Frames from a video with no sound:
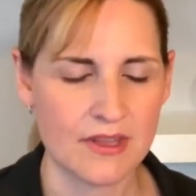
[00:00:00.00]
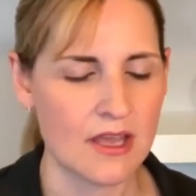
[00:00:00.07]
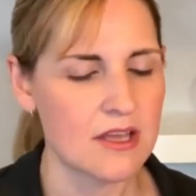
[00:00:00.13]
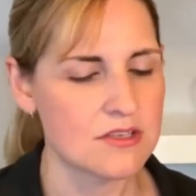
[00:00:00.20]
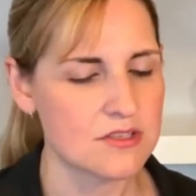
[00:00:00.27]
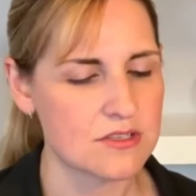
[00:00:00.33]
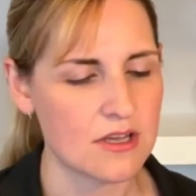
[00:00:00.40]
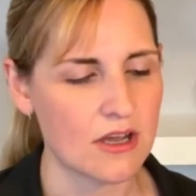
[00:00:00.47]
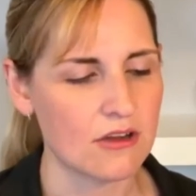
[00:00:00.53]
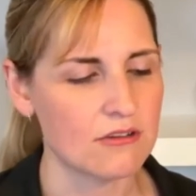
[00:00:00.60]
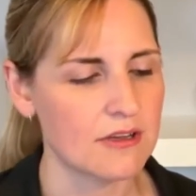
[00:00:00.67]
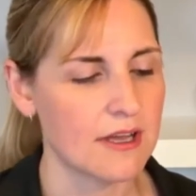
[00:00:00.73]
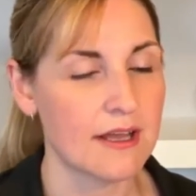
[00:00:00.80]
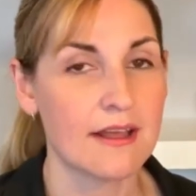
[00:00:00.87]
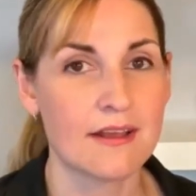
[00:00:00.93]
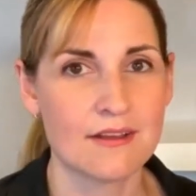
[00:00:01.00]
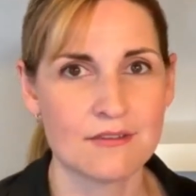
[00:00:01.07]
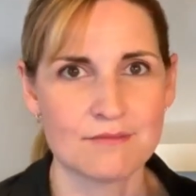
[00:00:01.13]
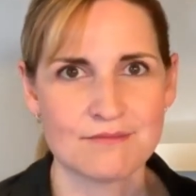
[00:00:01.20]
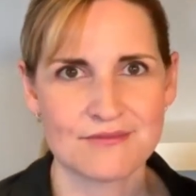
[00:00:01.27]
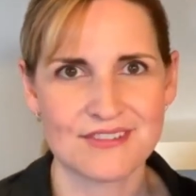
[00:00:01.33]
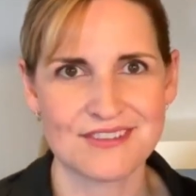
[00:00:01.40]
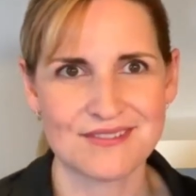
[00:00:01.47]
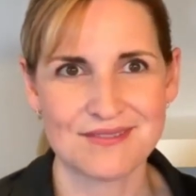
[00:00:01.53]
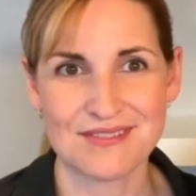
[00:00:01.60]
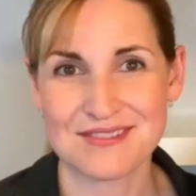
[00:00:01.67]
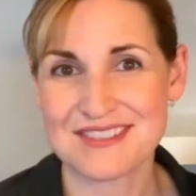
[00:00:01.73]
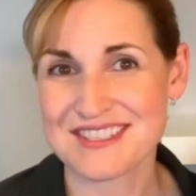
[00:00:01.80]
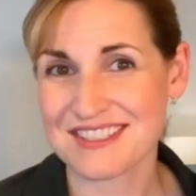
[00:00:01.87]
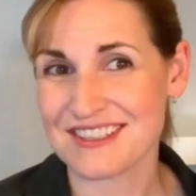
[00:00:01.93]
So
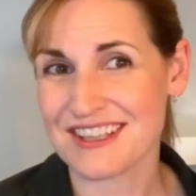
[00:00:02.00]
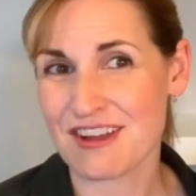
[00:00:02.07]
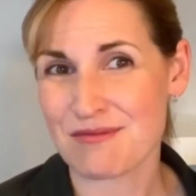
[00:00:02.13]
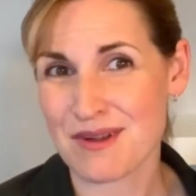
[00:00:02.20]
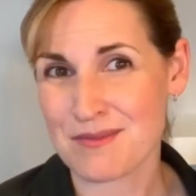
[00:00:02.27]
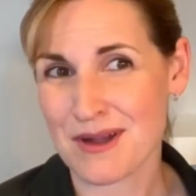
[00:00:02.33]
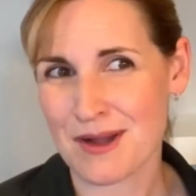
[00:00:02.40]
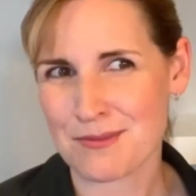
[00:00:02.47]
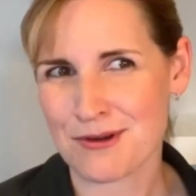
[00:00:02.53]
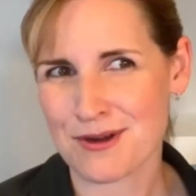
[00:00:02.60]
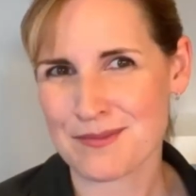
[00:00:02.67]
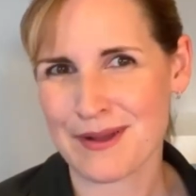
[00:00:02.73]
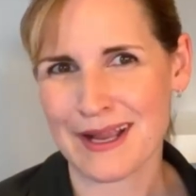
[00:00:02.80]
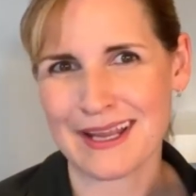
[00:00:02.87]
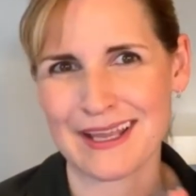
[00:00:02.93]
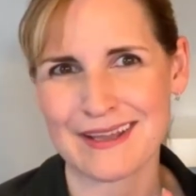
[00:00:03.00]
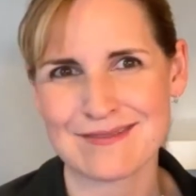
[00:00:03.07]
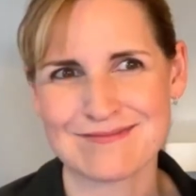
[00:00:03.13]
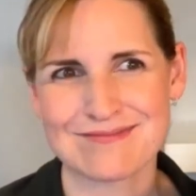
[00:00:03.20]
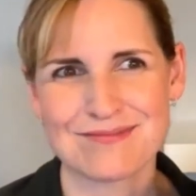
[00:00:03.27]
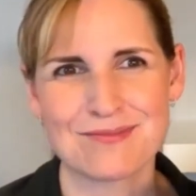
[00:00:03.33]
still love my popcorn bucket.